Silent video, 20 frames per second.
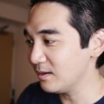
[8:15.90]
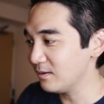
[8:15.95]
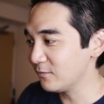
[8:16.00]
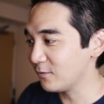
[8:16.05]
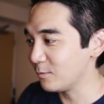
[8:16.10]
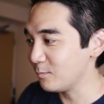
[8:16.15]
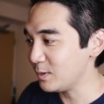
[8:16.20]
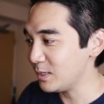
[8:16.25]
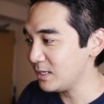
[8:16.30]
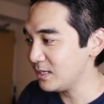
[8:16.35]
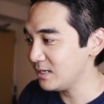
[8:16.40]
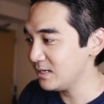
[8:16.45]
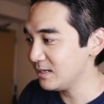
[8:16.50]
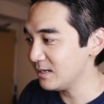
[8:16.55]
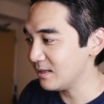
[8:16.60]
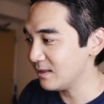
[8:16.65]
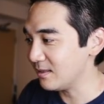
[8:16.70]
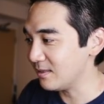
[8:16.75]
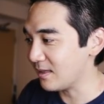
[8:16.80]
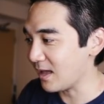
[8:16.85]
for me,
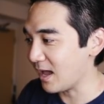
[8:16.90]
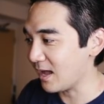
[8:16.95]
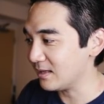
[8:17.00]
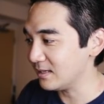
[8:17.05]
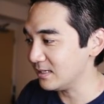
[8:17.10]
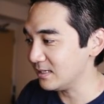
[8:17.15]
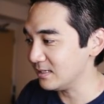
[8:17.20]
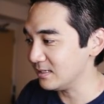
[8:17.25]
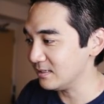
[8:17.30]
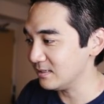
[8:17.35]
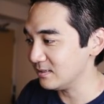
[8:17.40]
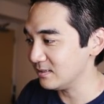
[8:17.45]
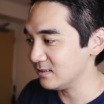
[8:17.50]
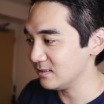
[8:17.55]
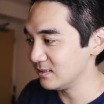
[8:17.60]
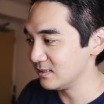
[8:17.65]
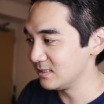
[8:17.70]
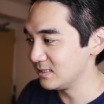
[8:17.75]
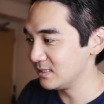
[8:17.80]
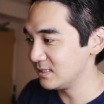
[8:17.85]
that
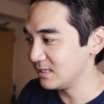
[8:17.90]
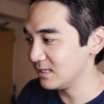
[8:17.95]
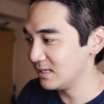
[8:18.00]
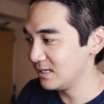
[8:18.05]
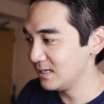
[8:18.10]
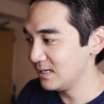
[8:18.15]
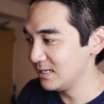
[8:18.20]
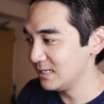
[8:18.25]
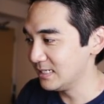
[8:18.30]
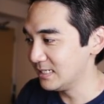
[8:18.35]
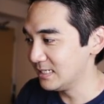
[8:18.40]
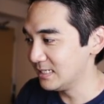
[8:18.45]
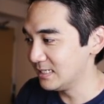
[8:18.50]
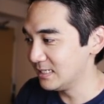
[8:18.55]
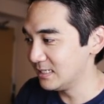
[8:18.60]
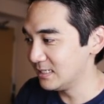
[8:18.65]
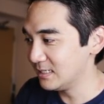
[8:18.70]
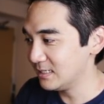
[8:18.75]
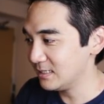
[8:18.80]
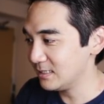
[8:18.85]
is
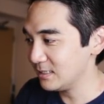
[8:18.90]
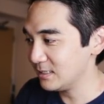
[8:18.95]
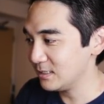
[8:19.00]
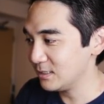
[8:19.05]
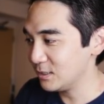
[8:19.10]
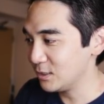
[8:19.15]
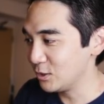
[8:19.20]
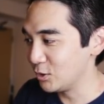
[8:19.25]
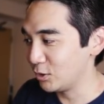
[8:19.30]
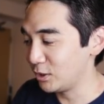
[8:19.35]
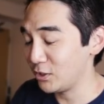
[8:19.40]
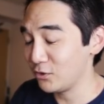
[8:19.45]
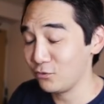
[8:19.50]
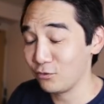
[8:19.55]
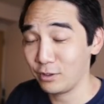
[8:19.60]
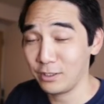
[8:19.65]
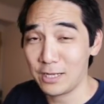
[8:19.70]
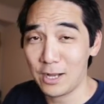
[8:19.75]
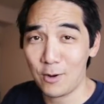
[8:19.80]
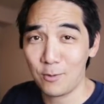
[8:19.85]
going to
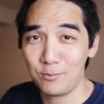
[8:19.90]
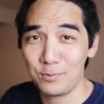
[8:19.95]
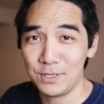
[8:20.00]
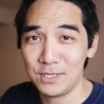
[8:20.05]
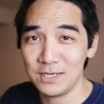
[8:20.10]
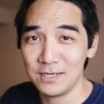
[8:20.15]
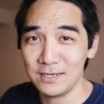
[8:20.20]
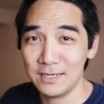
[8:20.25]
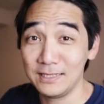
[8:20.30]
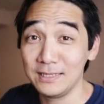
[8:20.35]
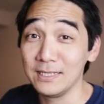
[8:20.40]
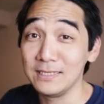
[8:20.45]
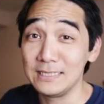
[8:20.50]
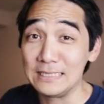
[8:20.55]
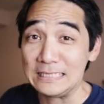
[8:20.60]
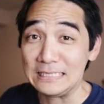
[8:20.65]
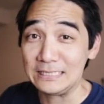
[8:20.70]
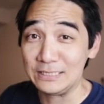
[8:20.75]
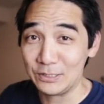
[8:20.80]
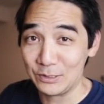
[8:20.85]
join Haupia in the
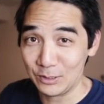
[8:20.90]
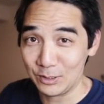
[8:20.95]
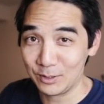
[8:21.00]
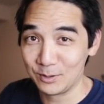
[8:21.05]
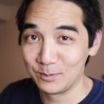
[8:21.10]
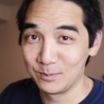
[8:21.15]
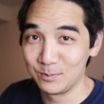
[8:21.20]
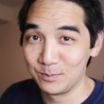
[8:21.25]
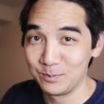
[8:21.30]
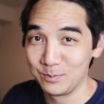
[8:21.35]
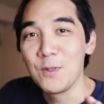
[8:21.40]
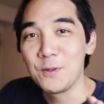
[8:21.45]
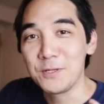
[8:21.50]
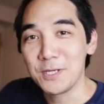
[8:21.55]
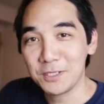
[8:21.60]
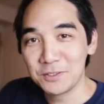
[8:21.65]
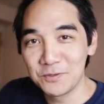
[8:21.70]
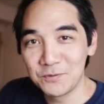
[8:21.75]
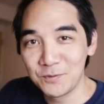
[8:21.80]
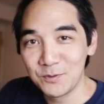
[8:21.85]
D tier. The
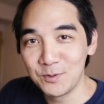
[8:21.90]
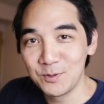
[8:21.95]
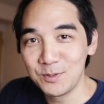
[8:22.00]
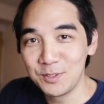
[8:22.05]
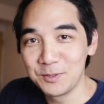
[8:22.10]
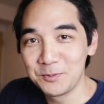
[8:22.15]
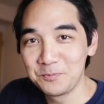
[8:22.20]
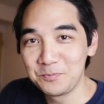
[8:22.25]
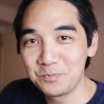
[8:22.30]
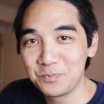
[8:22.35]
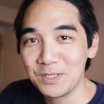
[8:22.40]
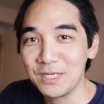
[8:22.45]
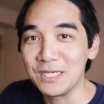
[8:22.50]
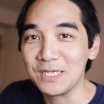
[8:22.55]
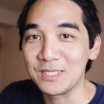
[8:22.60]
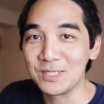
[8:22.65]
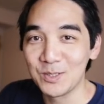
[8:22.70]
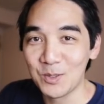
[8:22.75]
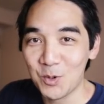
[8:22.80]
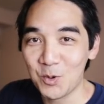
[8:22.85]
next food
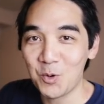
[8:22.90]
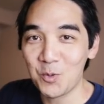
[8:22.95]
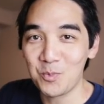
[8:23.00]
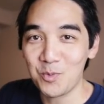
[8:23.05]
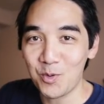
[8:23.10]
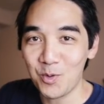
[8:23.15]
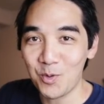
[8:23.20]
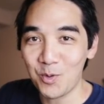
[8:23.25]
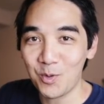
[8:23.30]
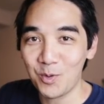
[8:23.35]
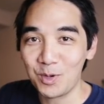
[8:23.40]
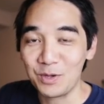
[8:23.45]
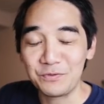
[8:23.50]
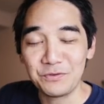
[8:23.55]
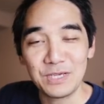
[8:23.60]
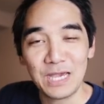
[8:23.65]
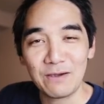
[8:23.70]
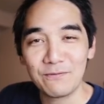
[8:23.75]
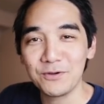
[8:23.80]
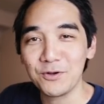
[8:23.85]
is loco moco. If
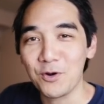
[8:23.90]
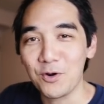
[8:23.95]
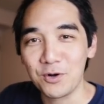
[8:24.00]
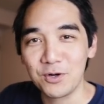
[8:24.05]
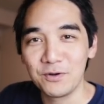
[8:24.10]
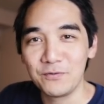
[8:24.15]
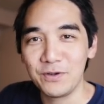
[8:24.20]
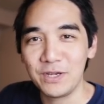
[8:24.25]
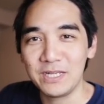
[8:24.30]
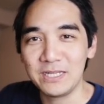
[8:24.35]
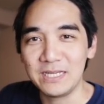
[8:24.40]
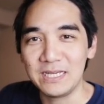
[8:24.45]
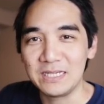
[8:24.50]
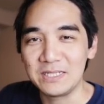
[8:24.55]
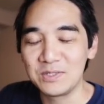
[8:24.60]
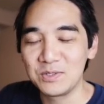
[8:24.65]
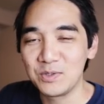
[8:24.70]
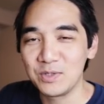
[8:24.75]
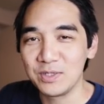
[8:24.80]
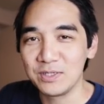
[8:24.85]
you haven't heard of it,
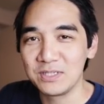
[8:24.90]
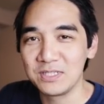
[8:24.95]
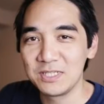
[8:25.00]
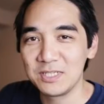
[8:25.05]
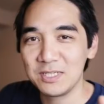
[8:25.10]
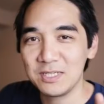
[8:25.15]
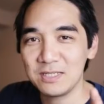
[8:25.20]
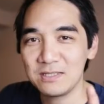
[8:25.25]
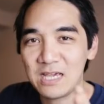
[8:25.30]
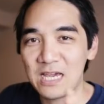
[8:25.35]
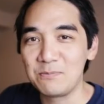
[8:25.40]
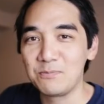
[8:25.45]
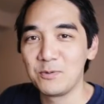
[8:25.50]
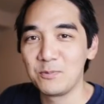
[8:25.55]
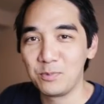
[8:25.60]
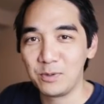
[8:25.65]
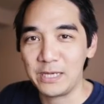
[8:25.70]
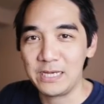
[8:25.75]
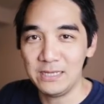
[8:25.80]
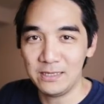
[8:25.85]
it's this type
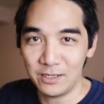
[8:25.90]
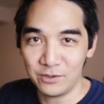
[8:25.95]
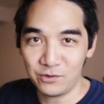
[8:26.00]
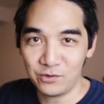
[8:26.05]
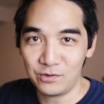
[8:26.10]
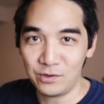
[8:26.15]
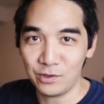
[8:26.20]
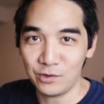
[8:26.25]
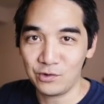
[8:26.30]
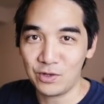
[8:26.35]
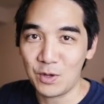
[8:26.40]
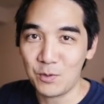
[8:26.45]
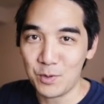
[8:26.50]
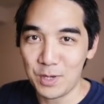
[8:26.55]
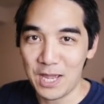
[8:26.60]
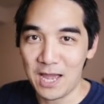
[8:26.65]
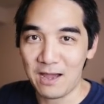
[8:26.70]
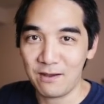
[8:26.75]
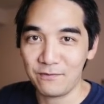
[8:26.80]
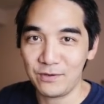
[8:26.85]
of plate lunch dish that
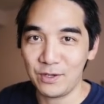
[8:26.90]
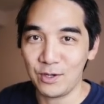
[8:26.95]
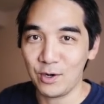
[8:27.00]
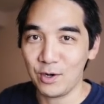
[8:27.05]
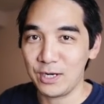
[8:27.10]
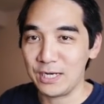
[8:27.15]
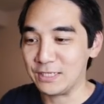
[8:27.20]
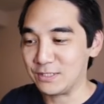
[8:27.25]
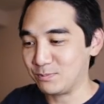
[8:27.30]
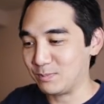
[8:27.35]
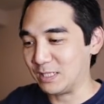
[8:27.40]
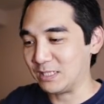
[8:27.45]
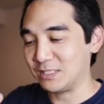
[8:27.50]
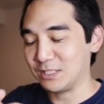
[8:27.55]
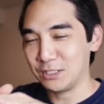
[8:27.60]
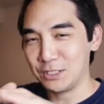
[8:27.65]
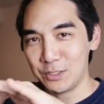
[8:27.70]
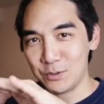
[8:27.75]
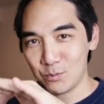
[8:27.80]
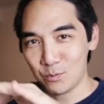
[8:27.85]
we have here. It's
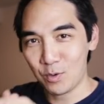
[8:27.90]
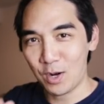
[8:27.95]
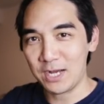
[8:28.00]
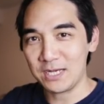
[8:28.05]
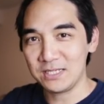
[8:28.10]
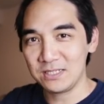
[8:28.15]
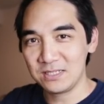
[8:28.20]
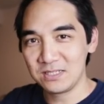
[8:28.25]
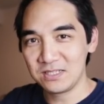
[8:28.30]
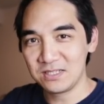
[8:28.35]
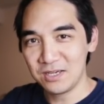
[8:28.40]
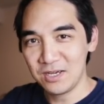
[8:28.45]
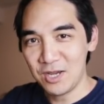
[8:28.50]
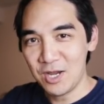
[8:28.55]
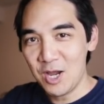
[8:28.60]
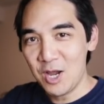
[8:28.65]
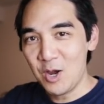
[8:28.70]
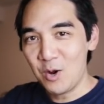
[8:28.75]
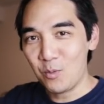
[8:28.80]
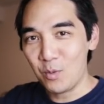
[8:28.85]
basically rice
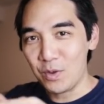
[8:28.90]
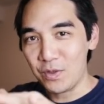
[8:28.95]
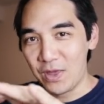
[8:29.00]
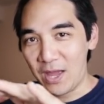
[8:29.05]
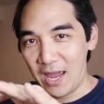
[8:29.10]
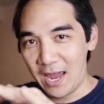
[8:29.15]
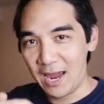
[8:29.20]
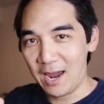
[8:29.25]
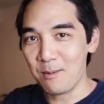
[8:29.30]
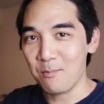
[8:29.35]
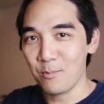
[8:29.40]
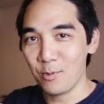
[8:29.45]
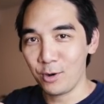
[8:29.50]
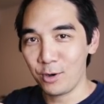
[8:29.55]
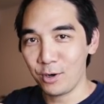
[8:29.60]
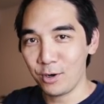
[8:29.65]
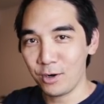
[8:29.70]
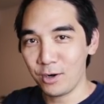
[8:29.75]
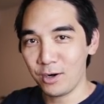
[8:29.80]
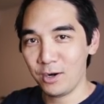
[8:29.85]
with
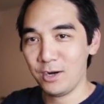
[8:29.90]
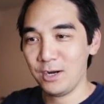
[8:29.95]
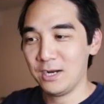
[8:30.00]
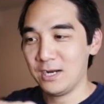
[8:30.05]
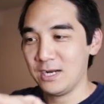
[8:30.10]
hamburger